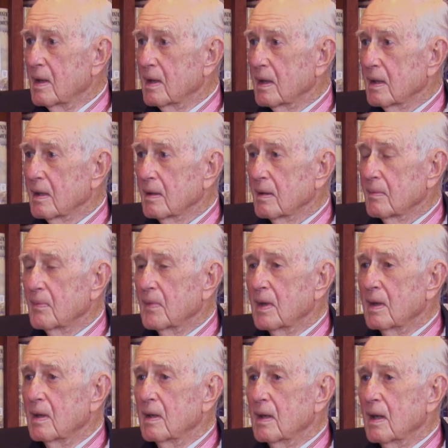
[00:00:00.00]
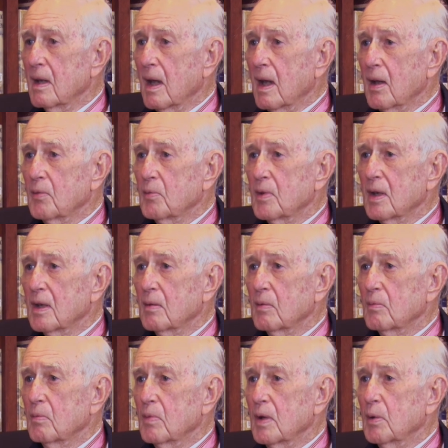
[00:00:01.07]
and
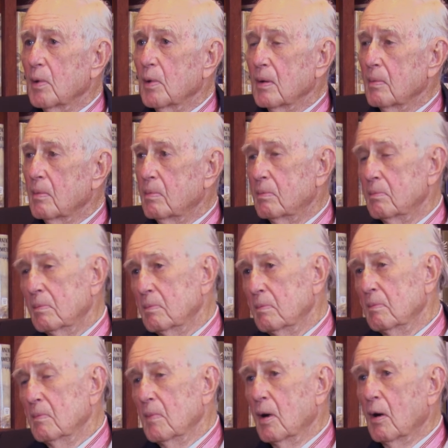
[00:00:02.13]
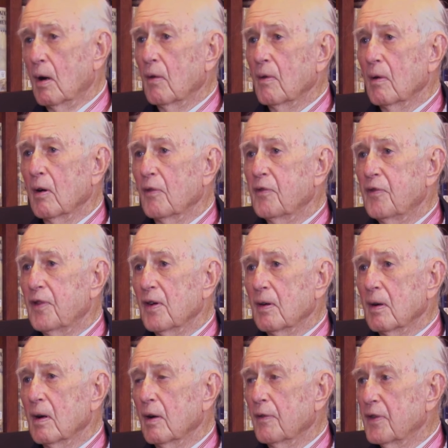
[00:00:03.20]
we were off
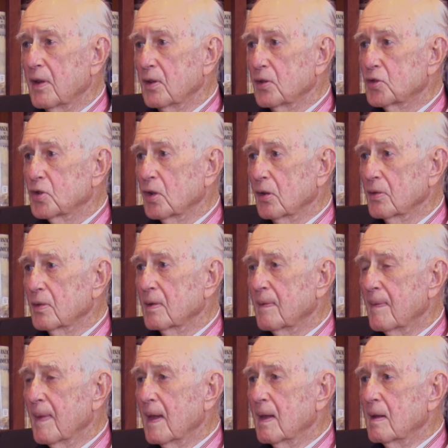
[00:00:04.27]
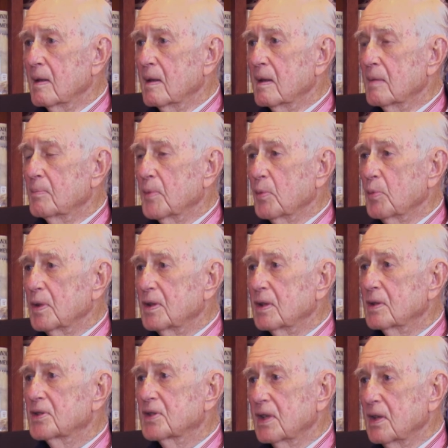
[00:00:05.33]
Incheon, but we
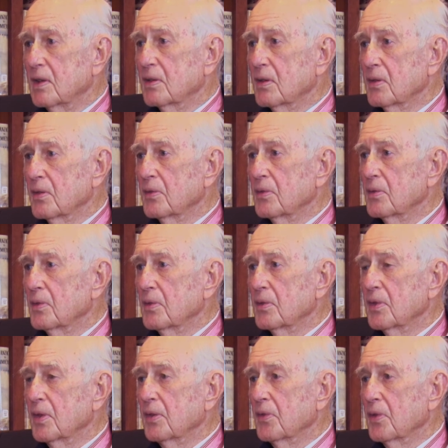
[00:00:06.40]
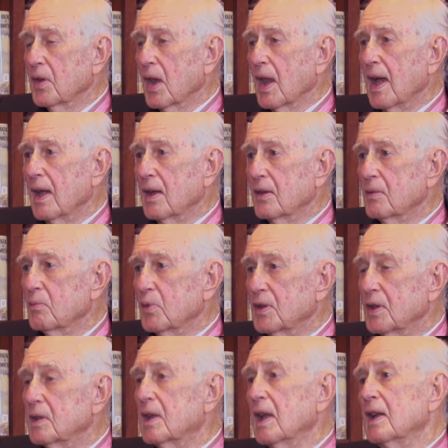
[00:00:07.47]
didn't see the land. We
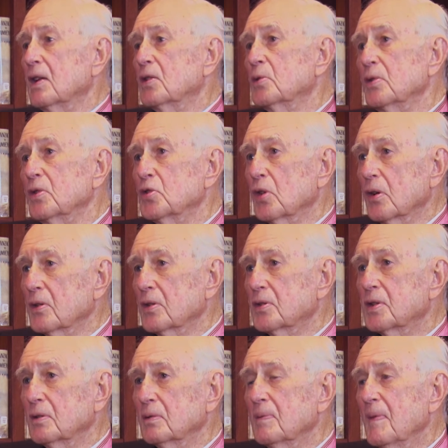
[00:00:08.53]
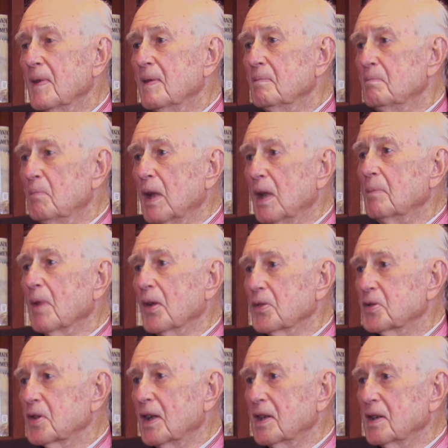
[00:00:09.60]
didn't get into Incheon until many
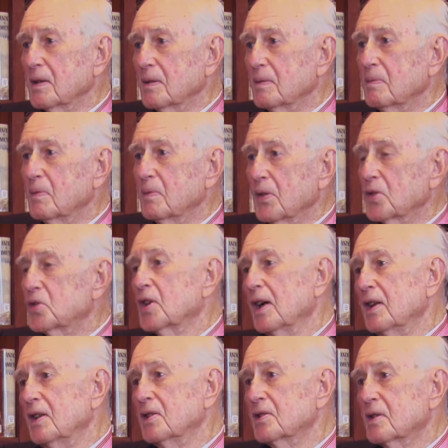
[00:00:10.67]
months later, when the Chinese